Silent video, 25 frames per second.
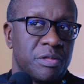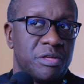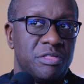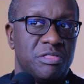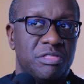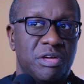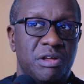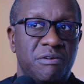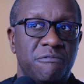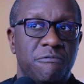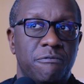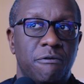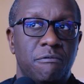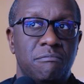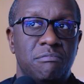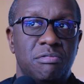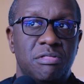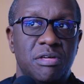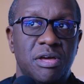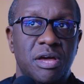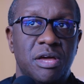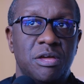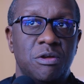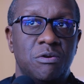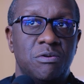Then from
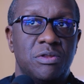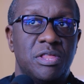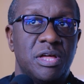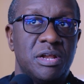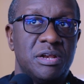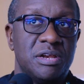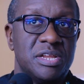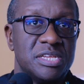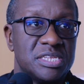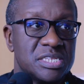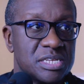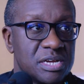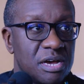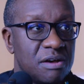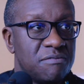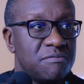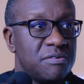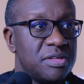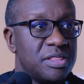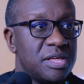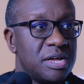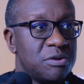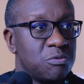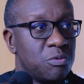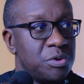there, you then discover
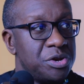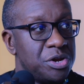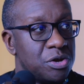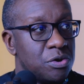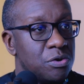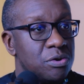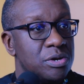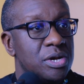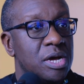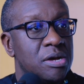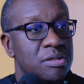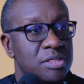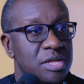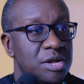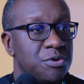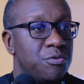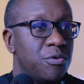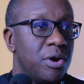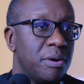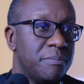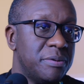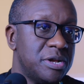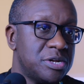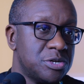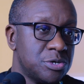that when you go down that
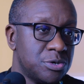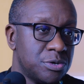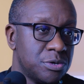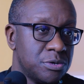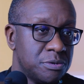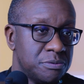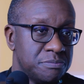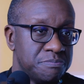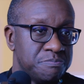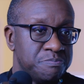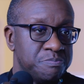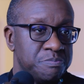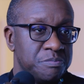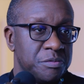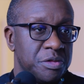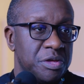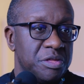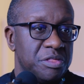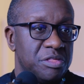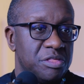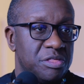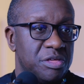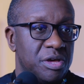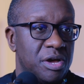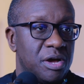rabbit hole,
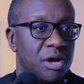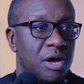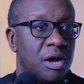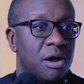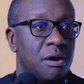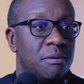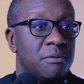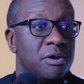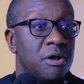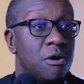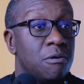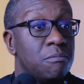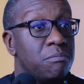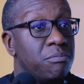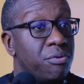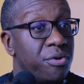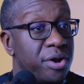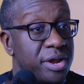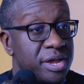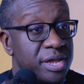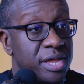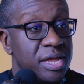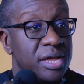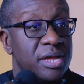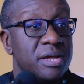there are now
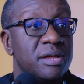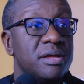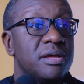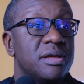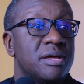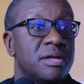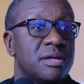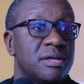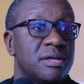breaking